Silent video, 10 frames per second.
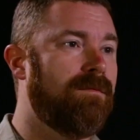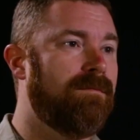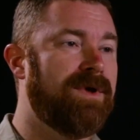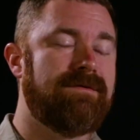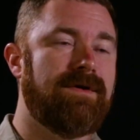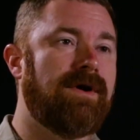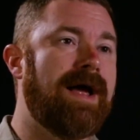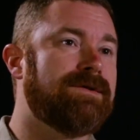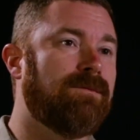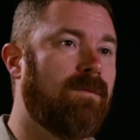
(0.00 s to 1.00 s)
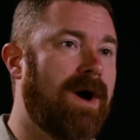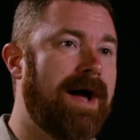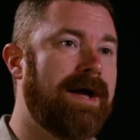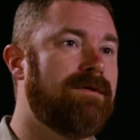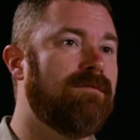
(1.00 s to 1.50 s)
Bitdefender has a
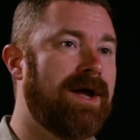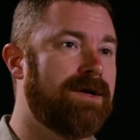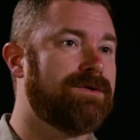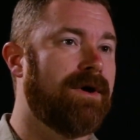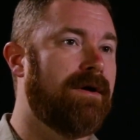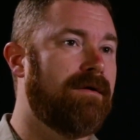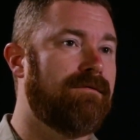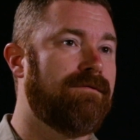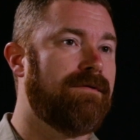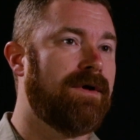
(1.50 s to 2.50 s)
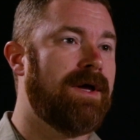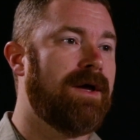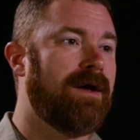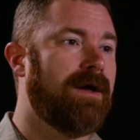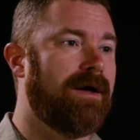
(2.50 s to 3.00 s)
wide range of
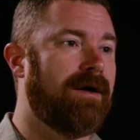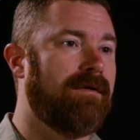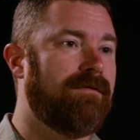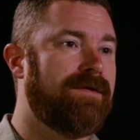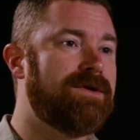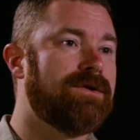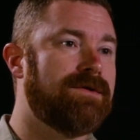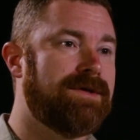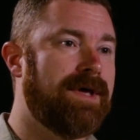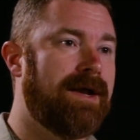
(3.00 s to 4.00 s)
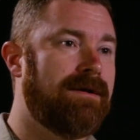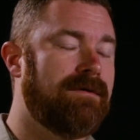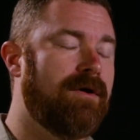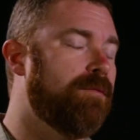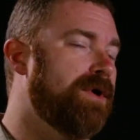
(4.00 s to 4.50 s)
features
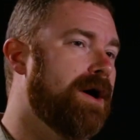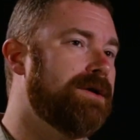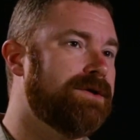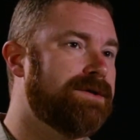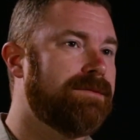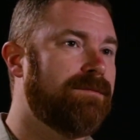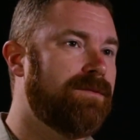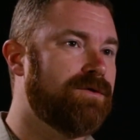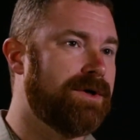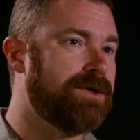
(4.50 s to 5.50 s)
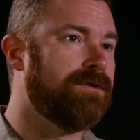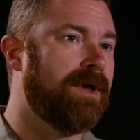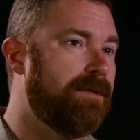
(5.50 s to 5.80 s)
that go beyond just traditional